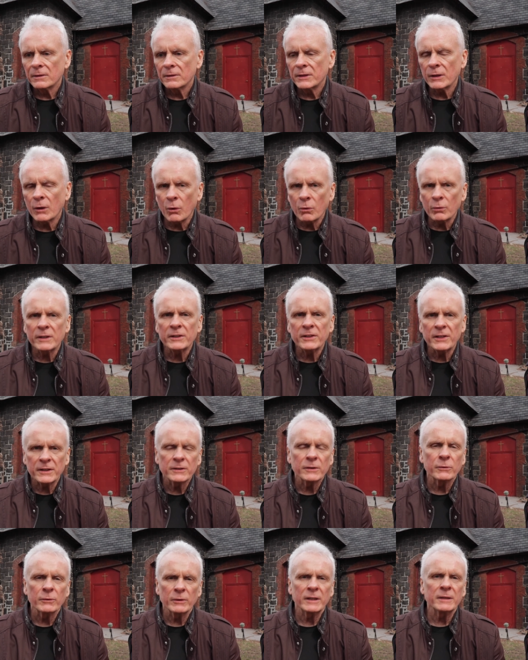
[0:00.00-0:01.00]
the only thing
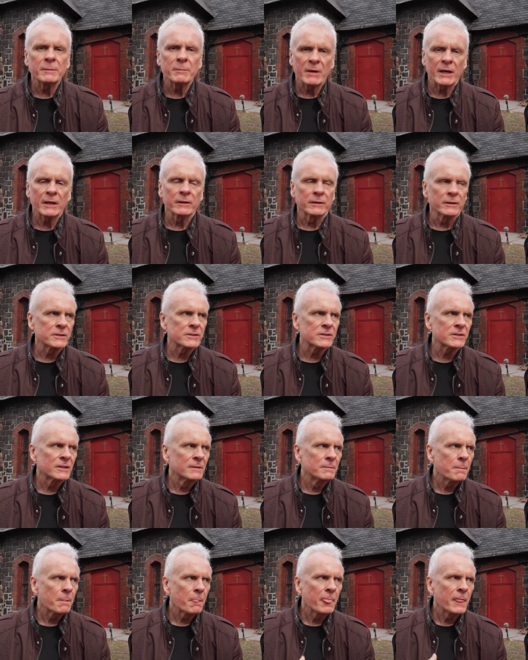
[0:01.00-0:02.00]
that really matters
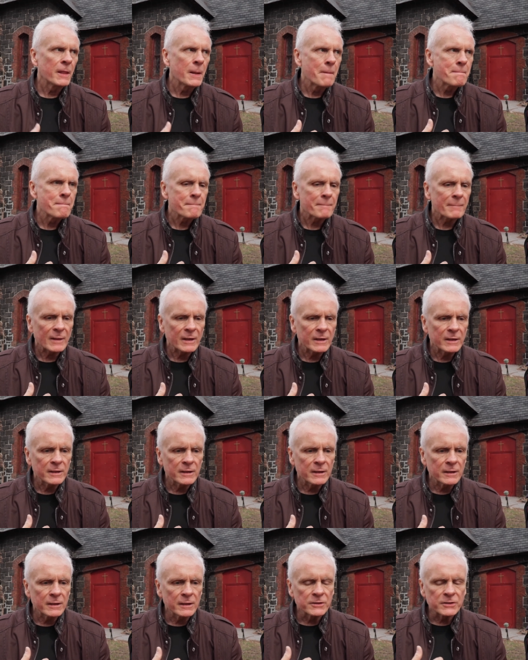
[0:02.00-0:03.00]

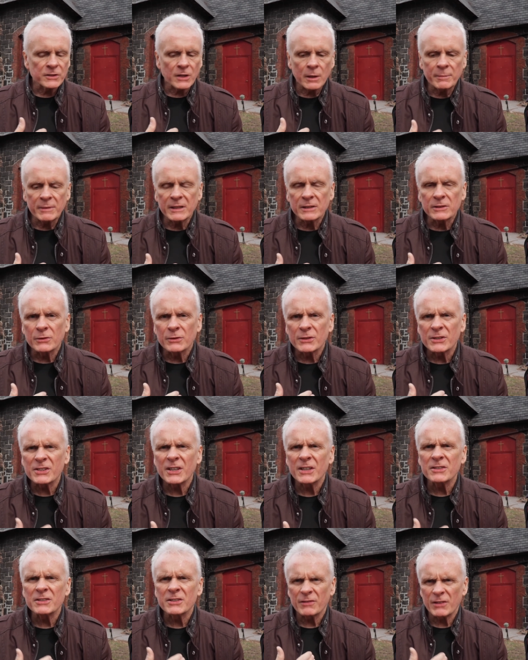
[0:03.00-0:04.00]
is coming to a
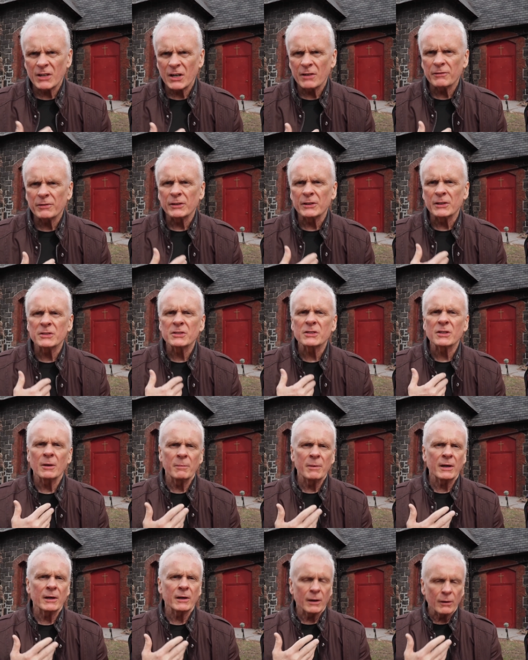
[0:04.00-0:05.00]
sense of confidence
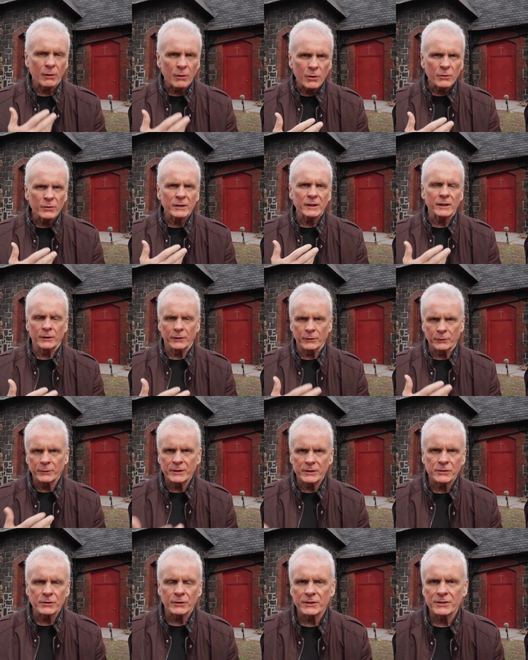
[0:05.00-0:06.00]
about our own inner
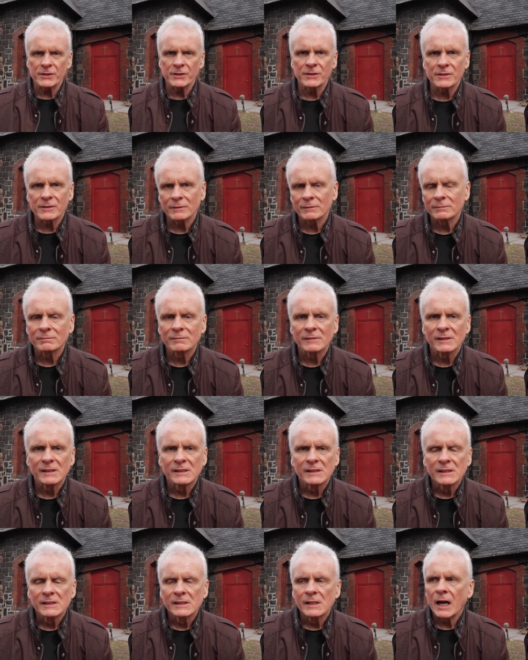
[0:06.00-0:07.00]
resources.
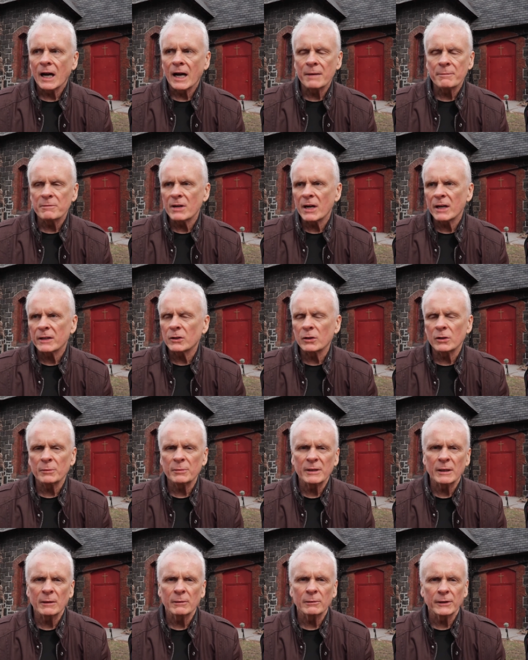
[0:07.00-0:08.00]
I'm not going to
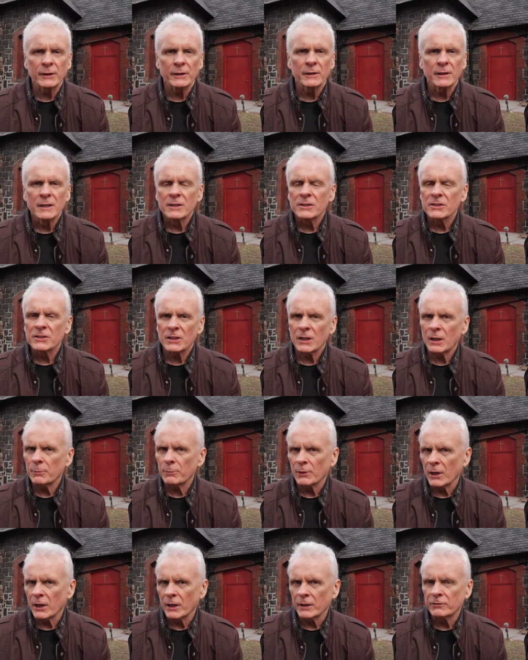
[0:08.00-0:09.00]
be able to stop
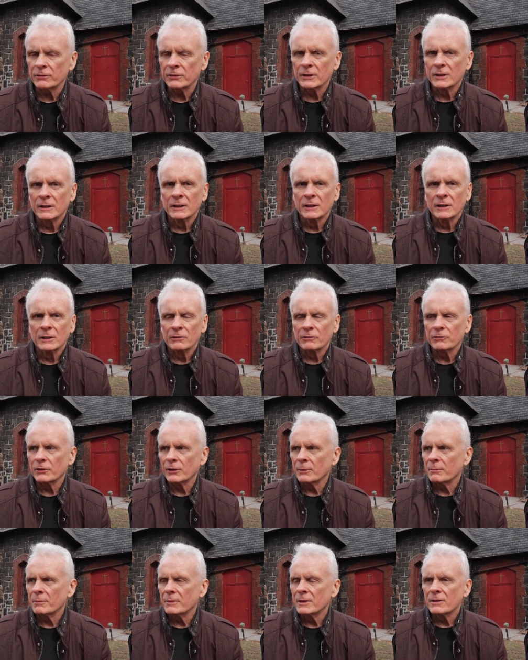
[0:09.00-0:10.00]
life
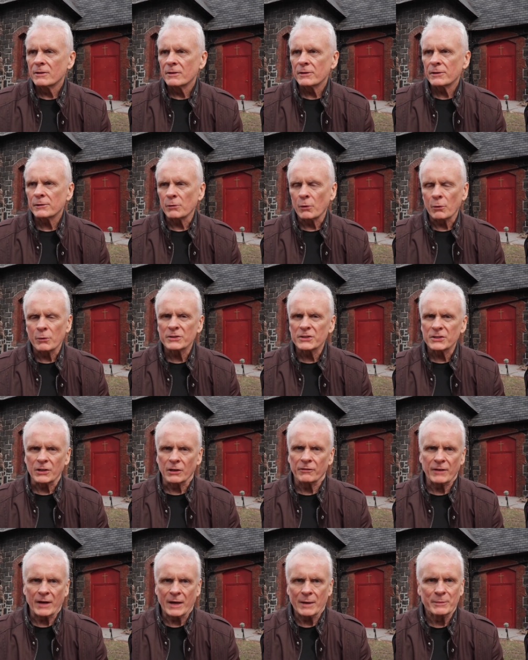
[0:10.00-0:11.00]
from throwing
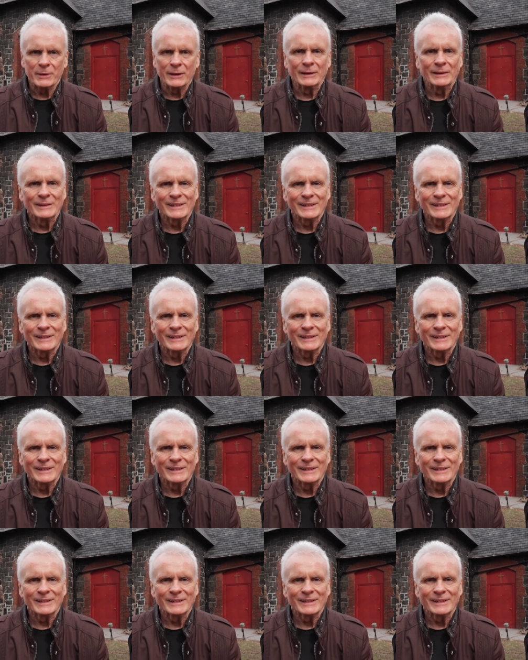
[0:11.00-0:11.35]
stuff at me.